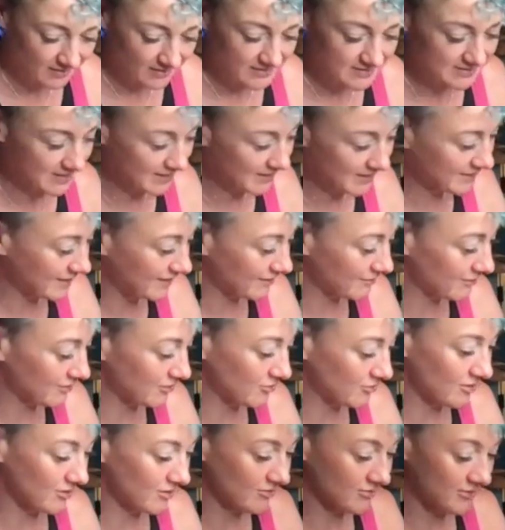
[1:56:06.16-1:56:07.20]
I send out a
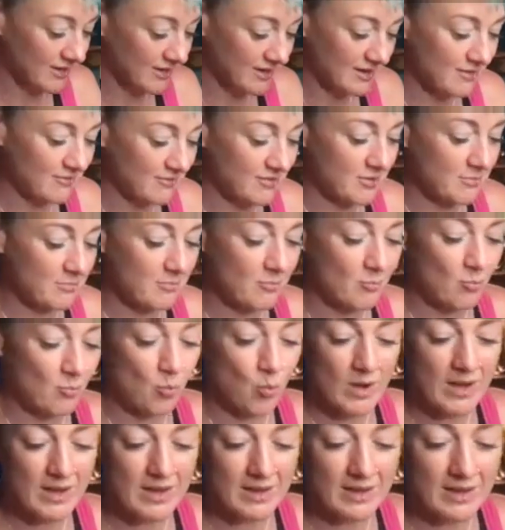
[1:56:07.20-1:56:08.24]
craft kit
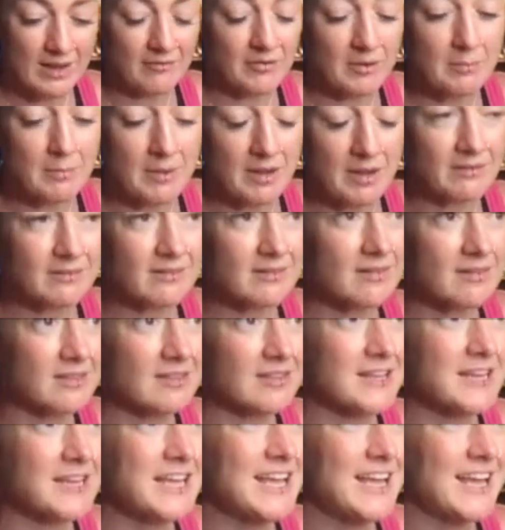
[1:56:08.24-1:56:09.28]
every month,
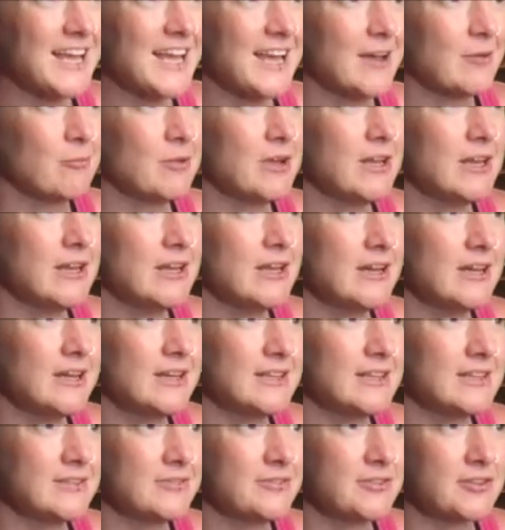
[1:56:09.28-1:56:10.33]
and we learn
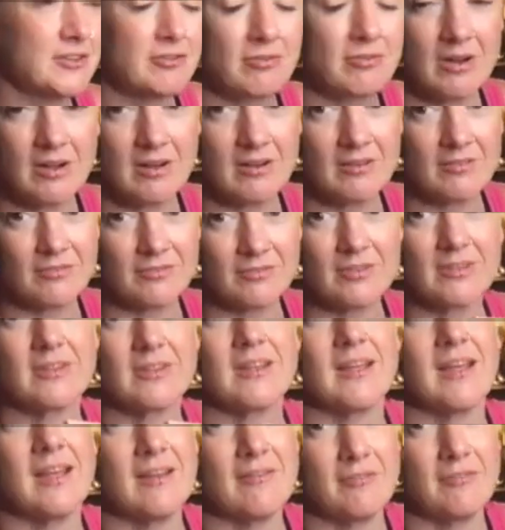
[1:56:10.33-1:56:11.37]
a different craft
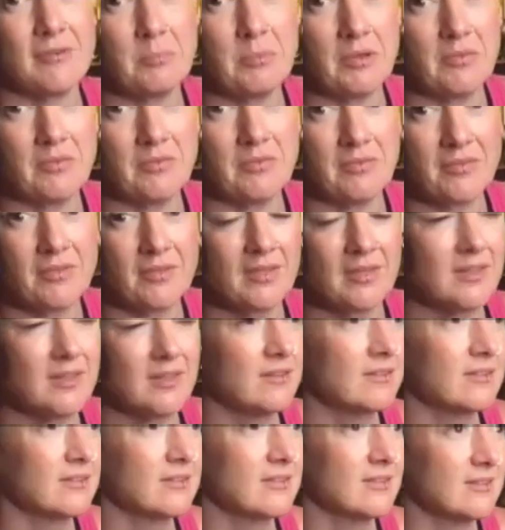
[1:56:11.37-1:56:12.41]
every month.
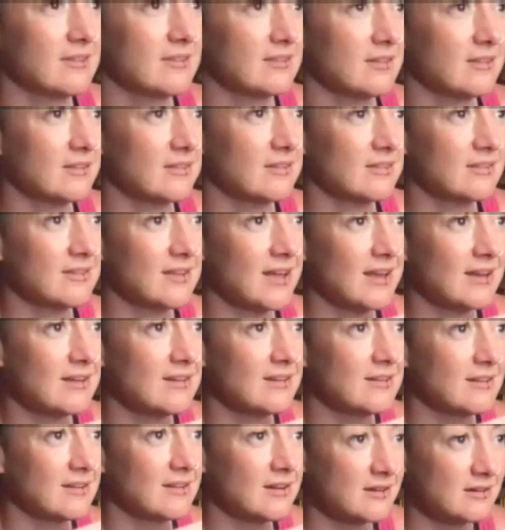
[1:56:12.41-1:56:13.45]
So this is our
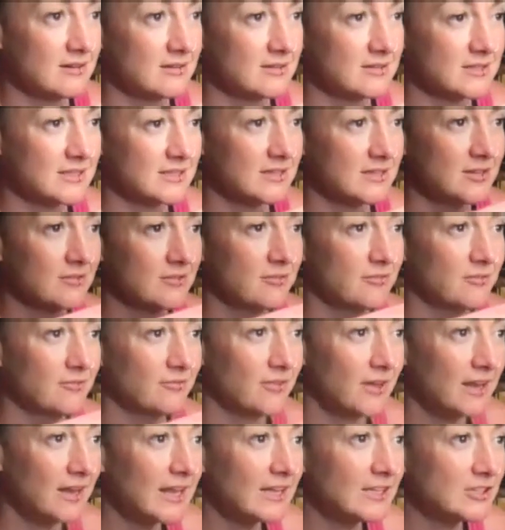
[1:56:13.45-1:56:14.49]
sand art
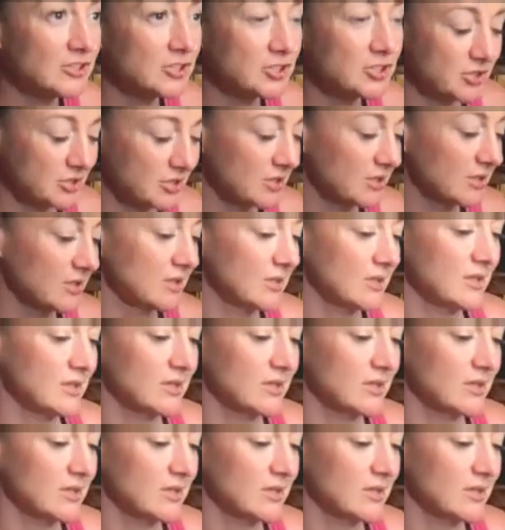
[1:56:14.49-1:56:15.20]
finished